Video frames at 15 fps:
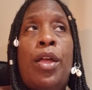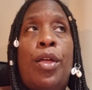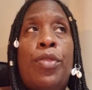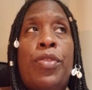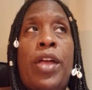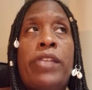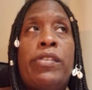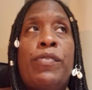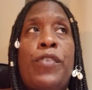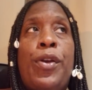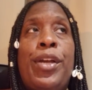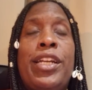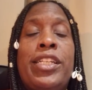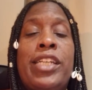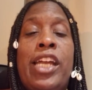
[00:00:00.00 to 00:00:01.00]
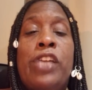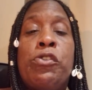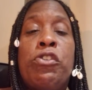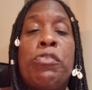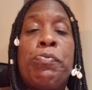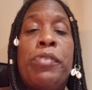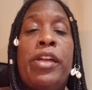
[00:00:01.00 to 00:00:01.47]
That's a very
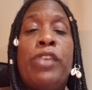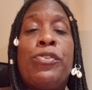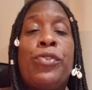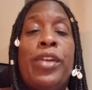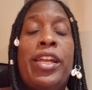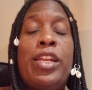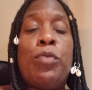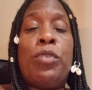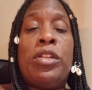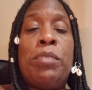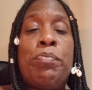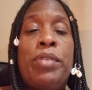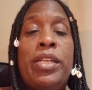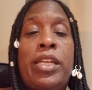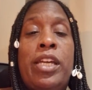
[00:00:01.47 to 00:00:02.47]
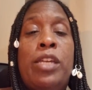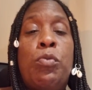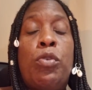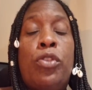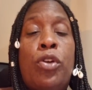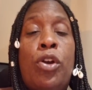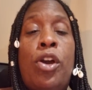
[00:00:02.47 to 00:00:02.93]
dangerous place for anyone to be in
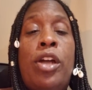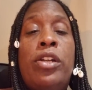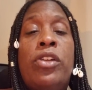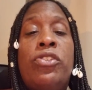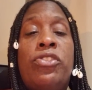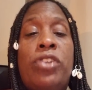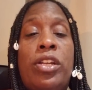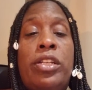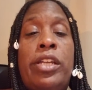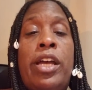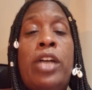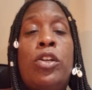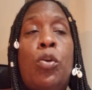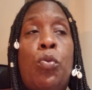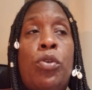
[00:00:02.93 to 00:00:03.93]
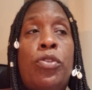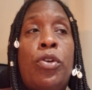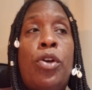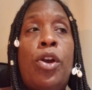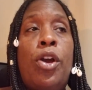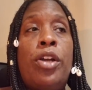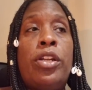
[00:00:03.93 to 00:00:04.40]
when their heart is shut down or when their
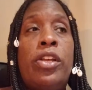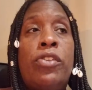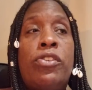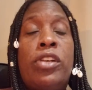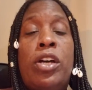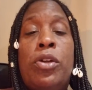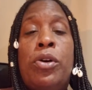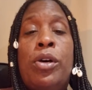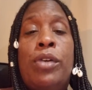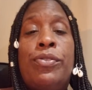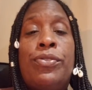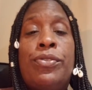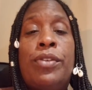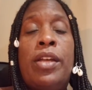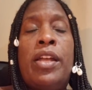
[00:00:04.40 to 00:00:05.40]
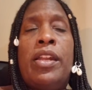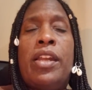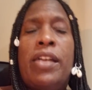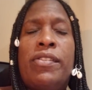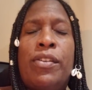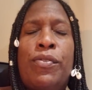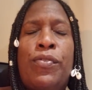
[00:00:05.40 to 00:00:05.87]
heart is cut off.
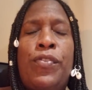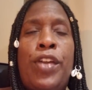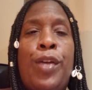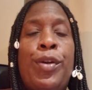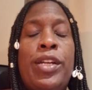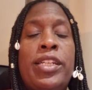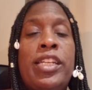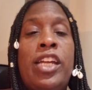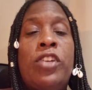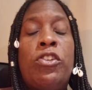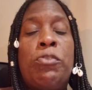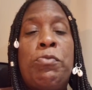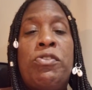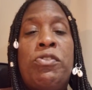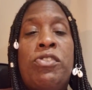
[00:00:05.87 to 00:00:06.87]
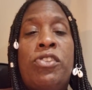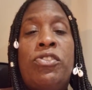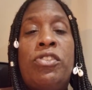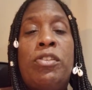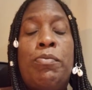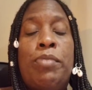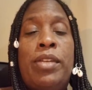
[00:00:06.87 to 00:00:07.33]
That's a very dangerous position
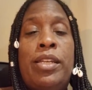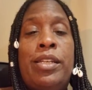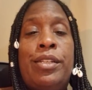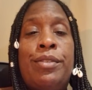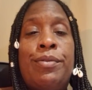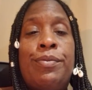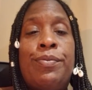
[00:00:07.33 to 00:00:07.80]
to be in.